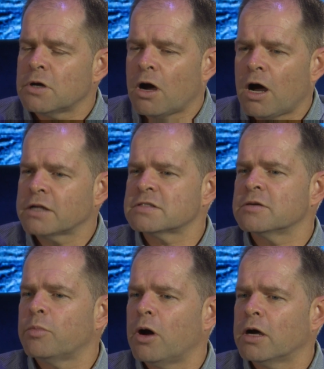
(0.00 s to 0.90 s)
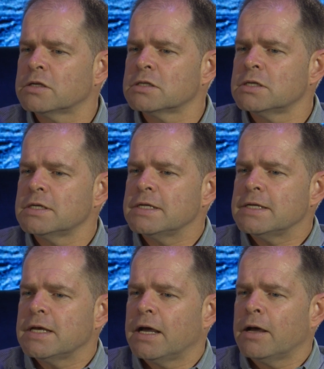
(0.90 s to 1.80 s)
hearts apart,
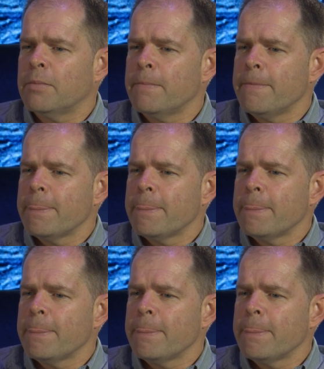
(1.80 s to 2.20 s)
and